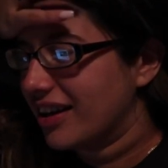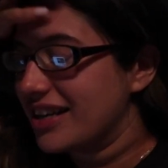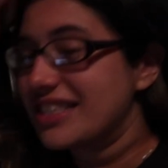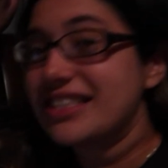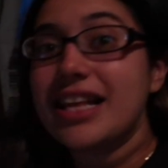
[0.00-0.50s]

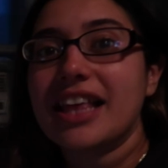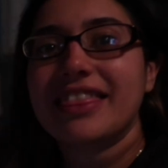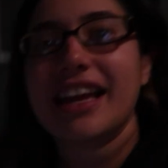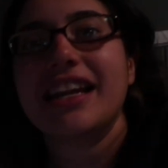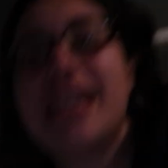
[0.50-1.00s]
Cause
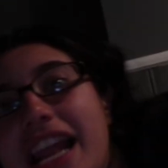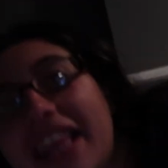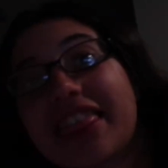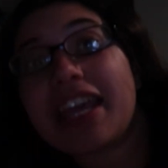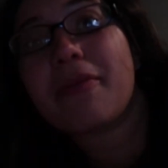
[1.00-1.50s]

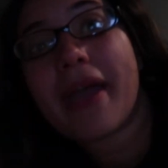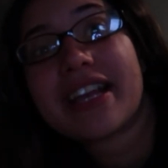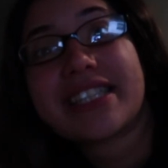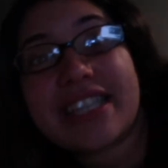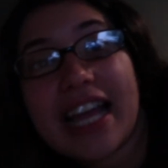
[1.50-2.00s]
nothing
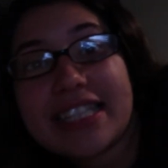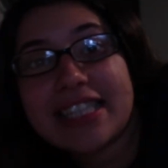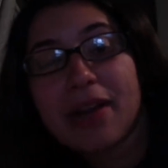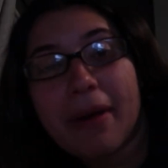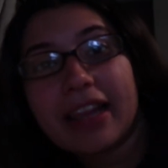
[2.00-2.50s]
makes sense
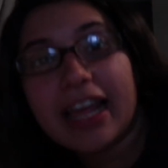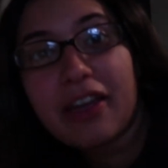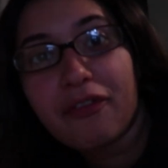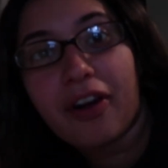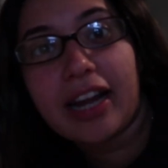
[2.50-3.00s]
in my
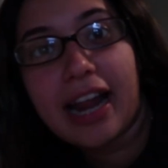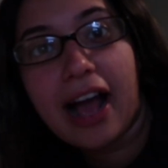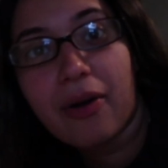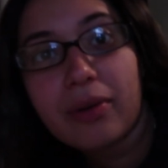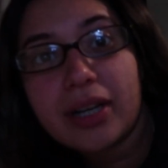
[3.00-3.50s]
life right
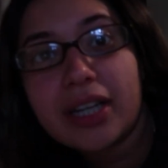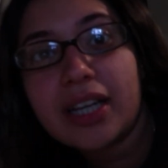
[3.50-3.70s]
now.